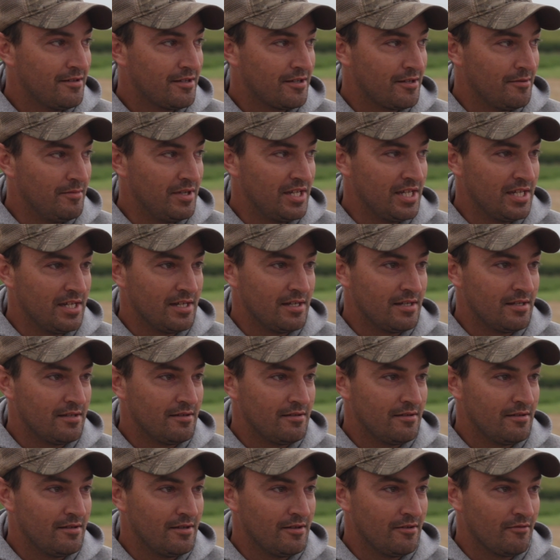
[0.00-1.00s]
To me, it
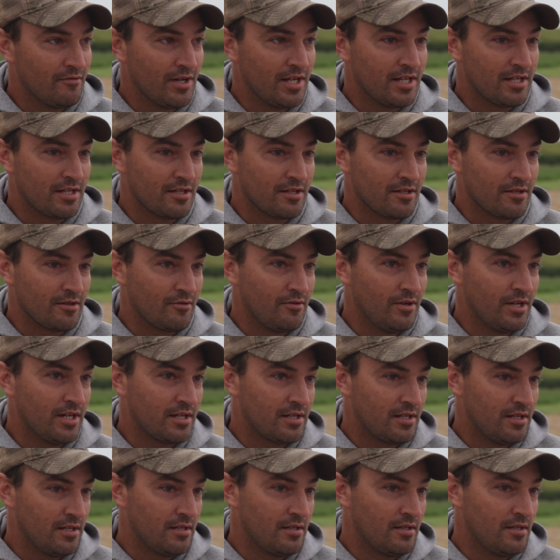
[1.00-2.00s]
raises the
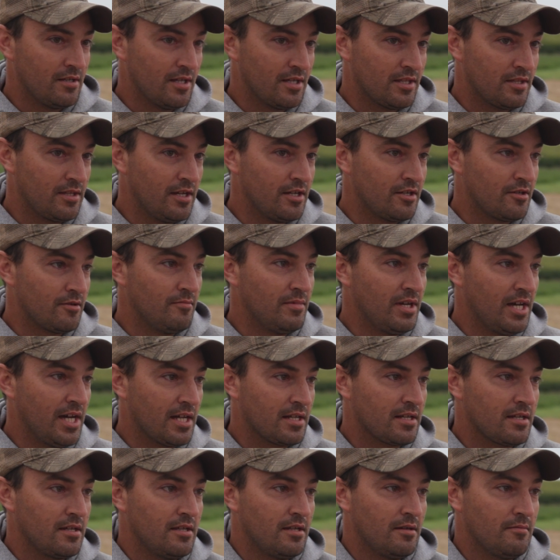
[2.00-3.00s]
question that they should be
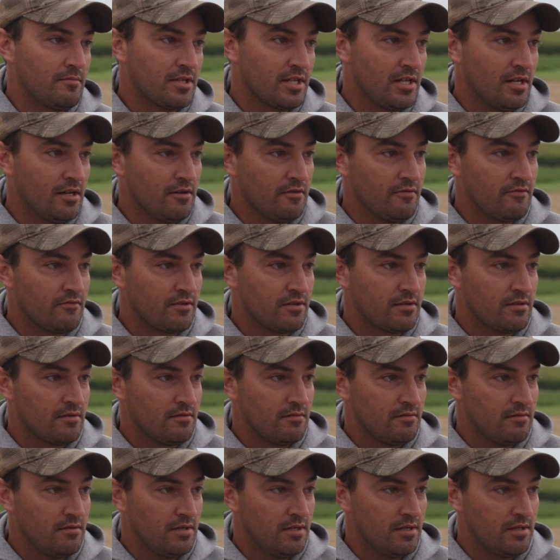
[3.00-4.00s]
asking themselves
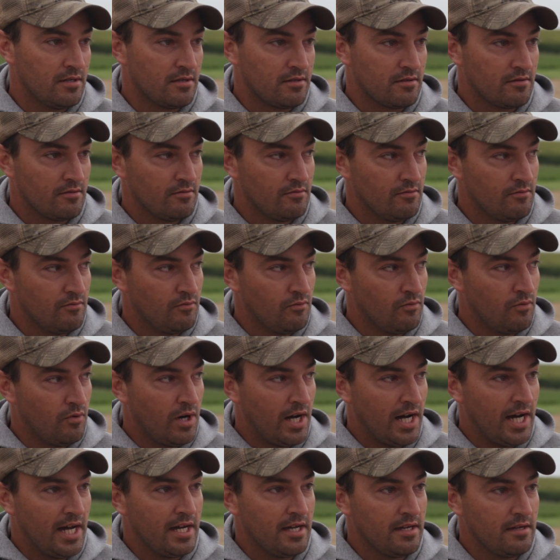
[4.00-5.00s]
is,
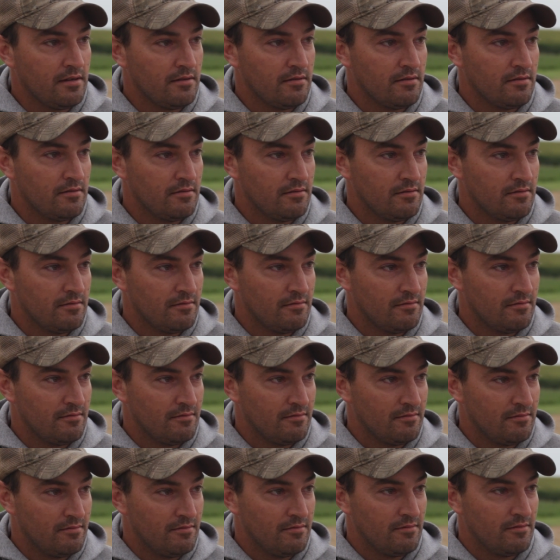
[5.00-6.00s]
why
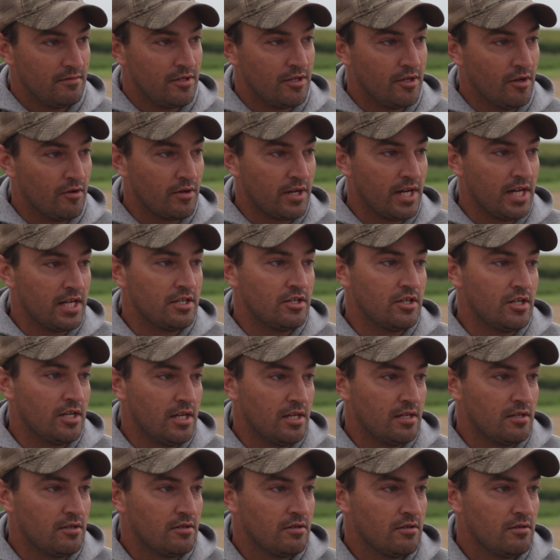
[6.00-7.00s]
don't I
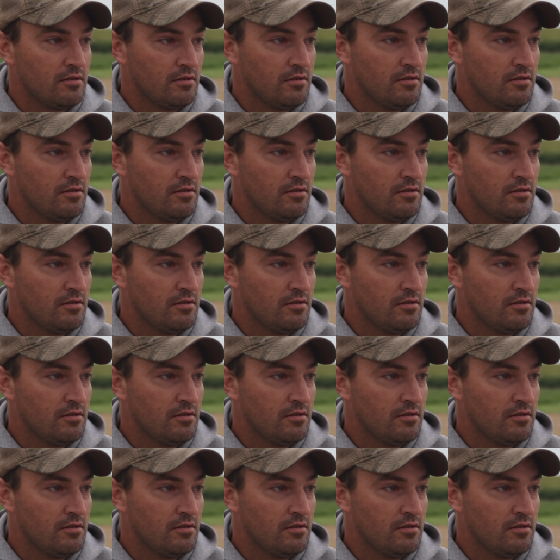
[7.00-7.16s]
change?